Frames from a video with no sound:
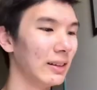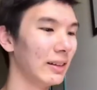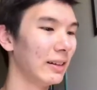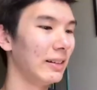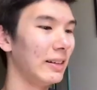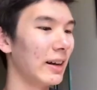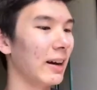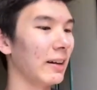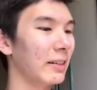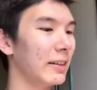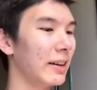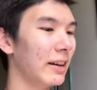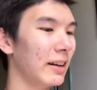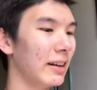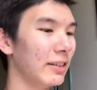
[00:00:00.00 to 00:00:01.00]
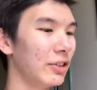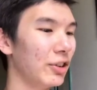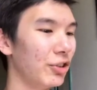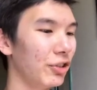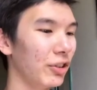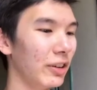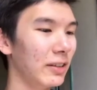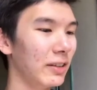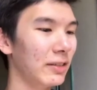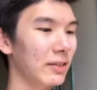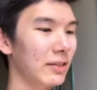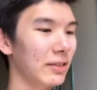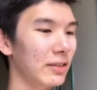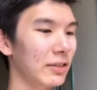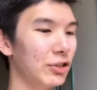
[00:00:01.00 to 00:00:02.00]
Yeah, Git is usually,
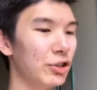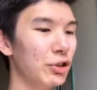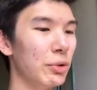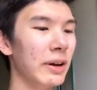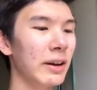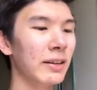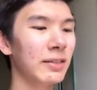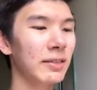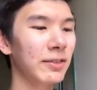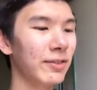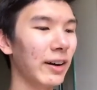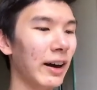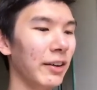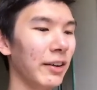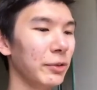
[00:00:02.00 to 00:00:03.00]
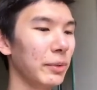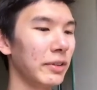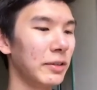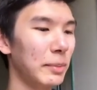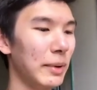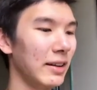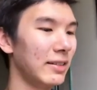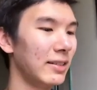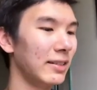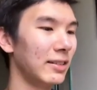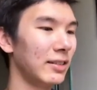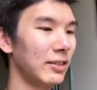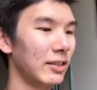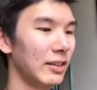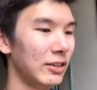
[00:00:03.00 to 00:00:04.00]
doing files with
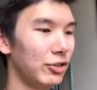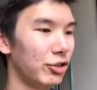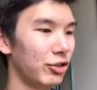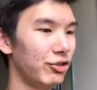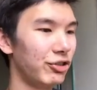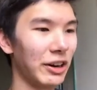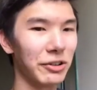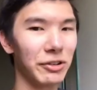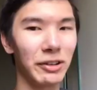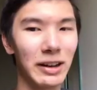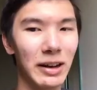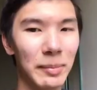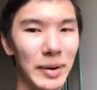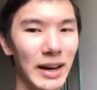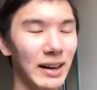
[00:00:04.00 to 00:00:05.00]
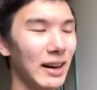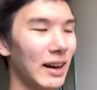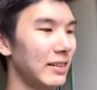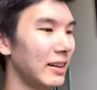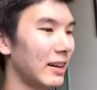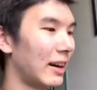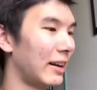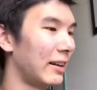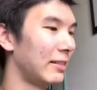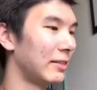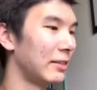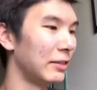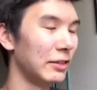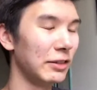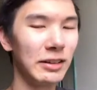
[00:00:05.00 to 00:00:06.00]
spaces is just generally a bad idea. I
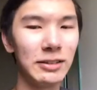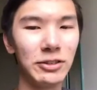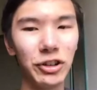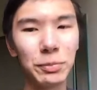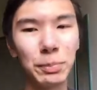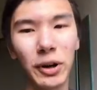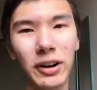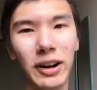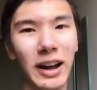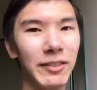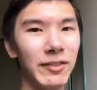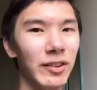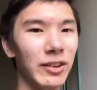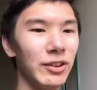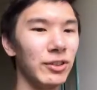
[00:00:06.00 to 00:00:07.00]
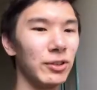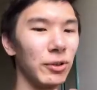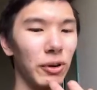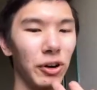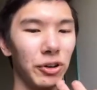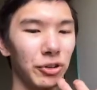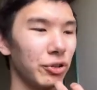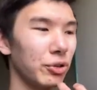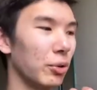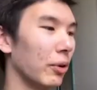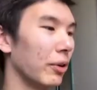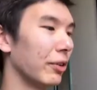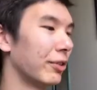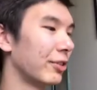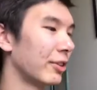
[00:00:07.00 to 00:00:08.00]
just put hyphens or
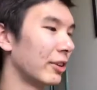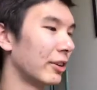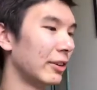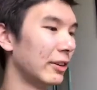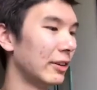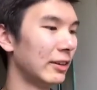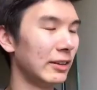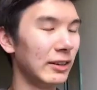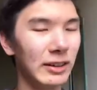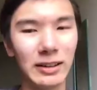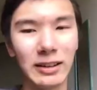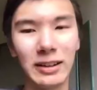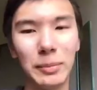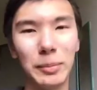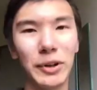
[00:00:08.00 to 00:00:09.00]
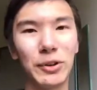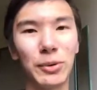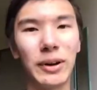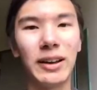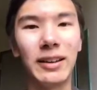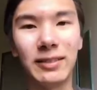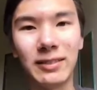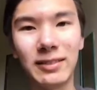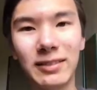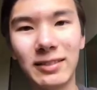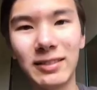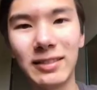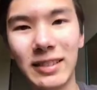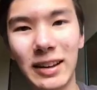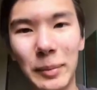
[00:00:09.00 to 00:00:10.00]
underscores in between.
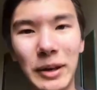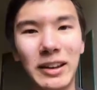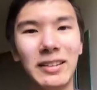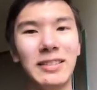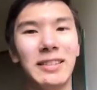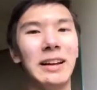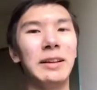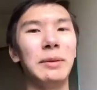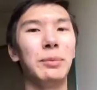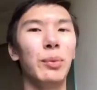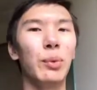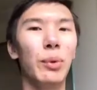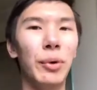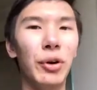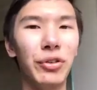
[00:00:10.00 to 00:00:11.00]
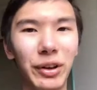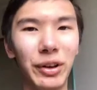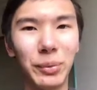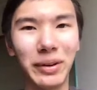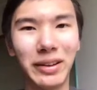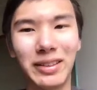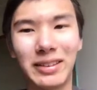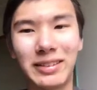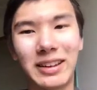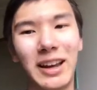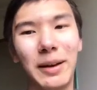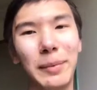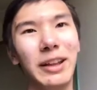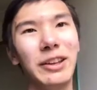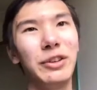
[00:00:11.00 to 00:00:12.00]
I mean, it will mostly read the
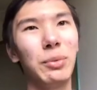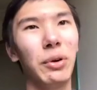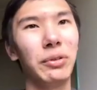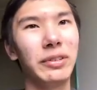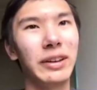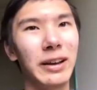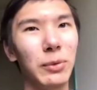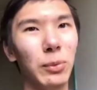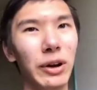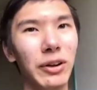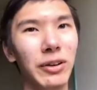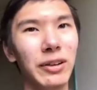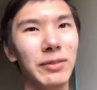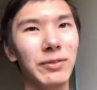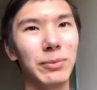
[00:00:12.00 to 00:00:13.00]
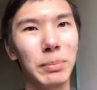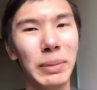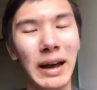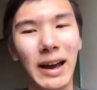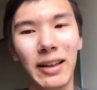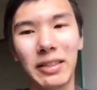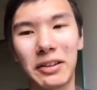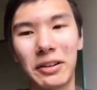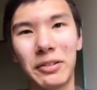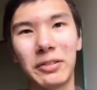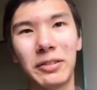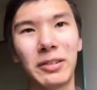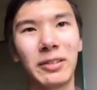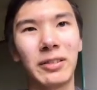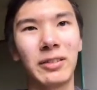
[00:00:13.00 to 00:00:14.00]
same, and then you won't get weird path errors,